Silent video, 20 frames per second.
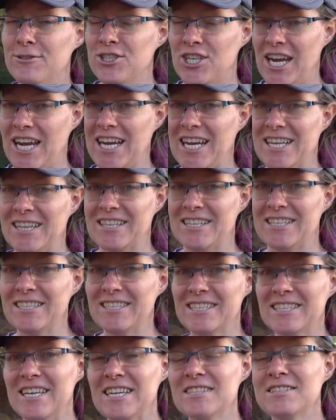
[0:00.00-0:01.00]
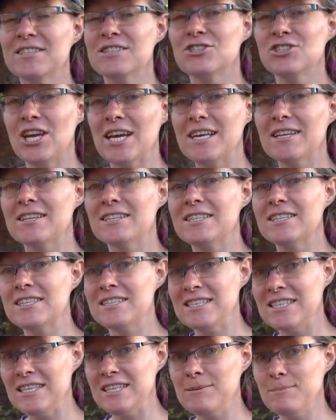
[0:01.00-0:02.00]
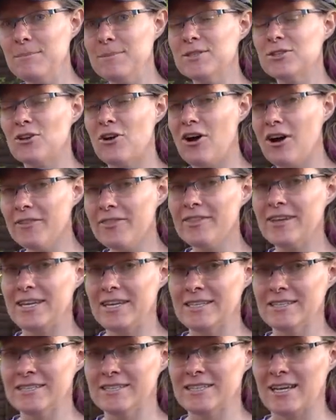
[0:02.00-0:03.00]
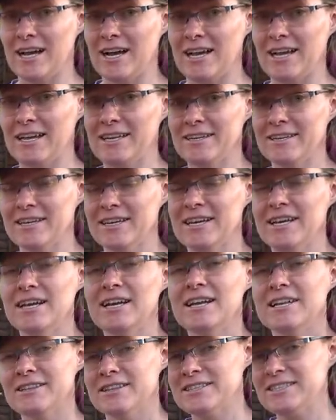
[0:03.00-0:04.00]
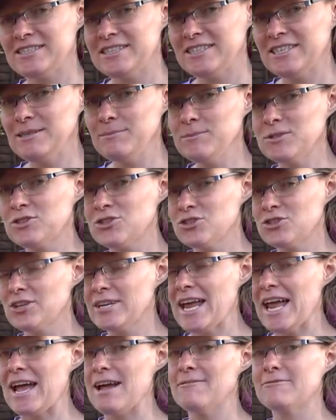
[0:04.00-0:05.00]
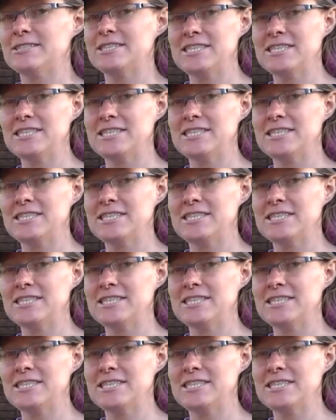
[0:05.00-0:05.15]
of checking this is to check the seams on the inside. The seams should have